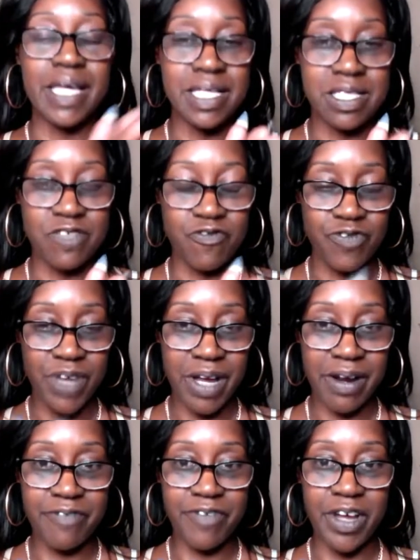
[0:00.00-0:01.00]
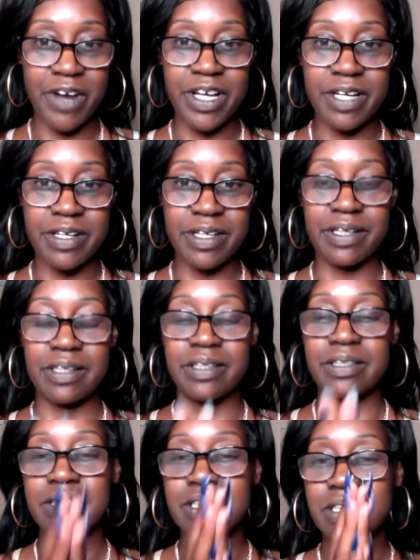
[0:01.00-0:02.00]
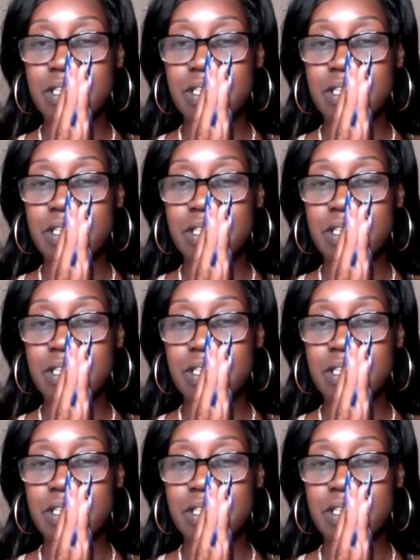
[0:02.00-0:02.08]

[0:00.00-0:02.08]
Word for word: He is very, very good.